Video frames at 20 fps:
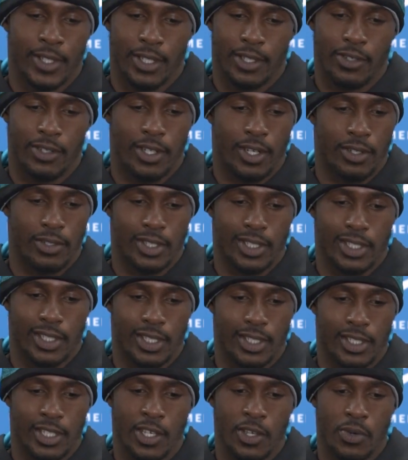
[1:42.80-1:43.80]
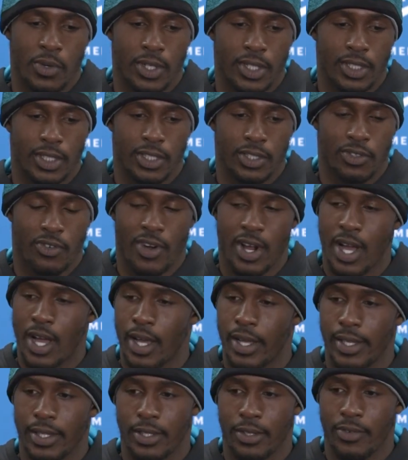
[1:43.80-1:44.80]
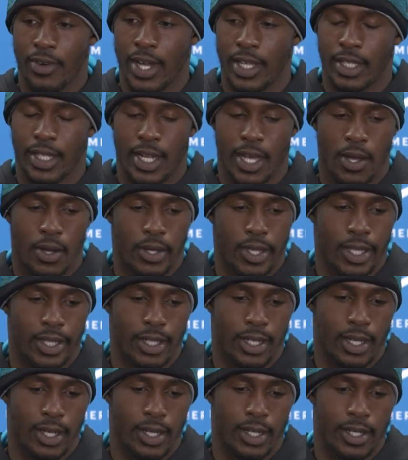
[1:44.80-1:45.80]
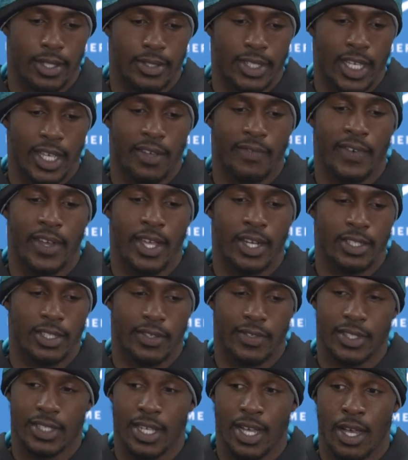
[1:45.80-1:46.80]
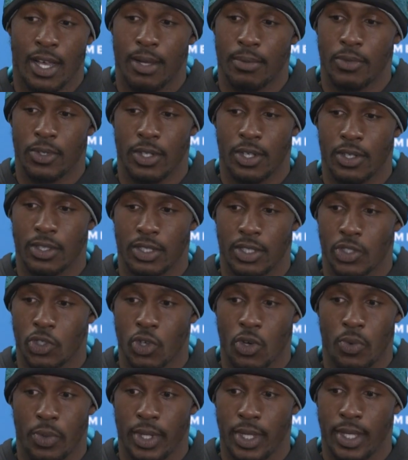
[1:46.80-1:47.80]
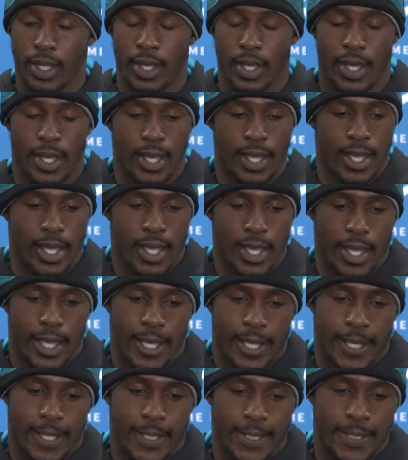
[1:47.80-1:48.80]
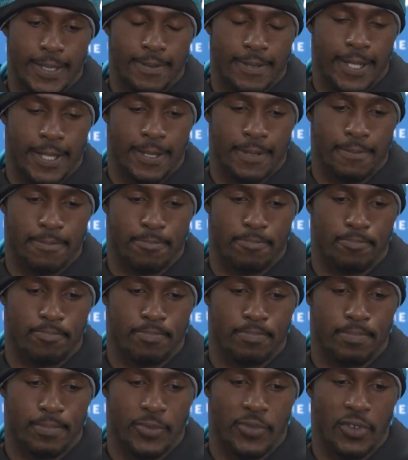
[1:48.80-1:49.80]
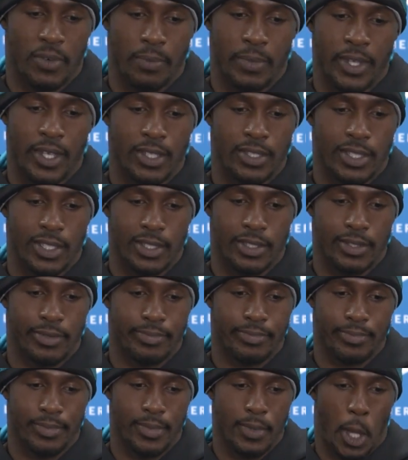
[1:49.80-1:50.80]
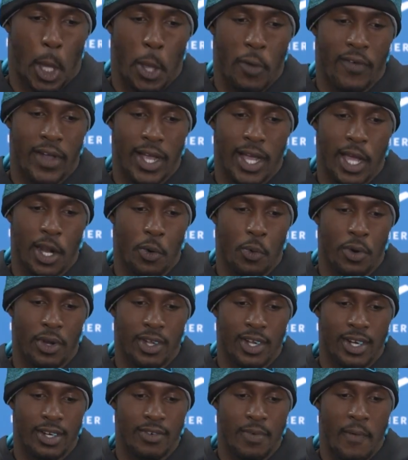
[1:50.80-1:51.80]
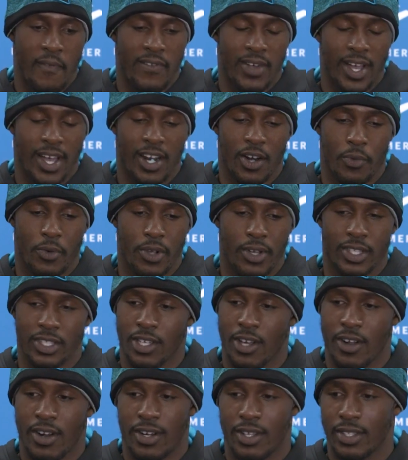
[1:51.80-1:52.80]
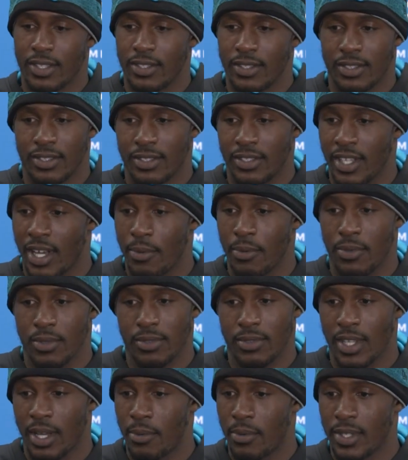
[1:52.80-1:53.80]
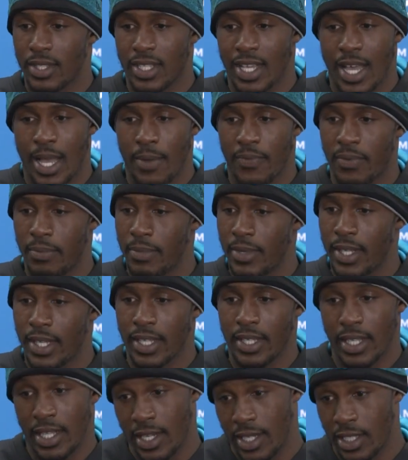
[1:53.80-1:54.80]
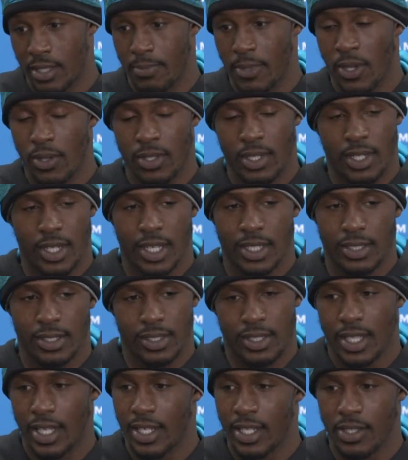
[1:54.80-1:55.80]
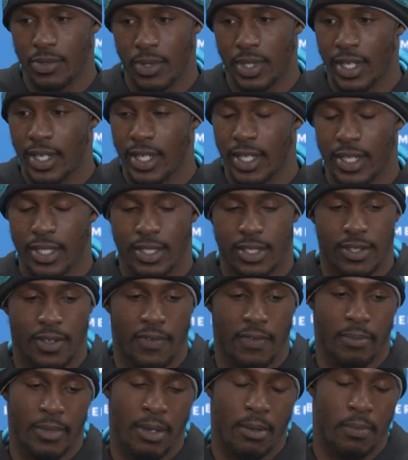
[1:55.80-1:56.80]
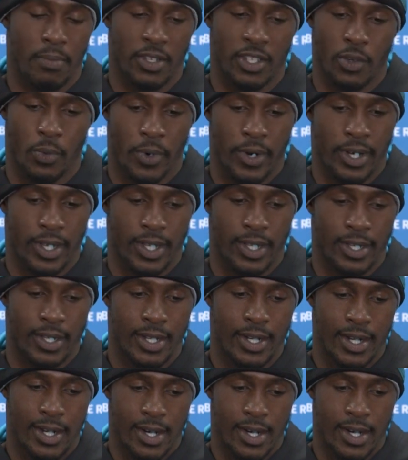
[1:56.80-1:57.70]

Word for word: you know, just continuing to just grind, grind it out, and uh, take advantage of the time. You know, it's a short week, and um, for me, it's just if I got to work out, if I got to work, it's harder, double, double the time for me in, in, this building. That's that is what it is. So for me, I'm gonna put the work in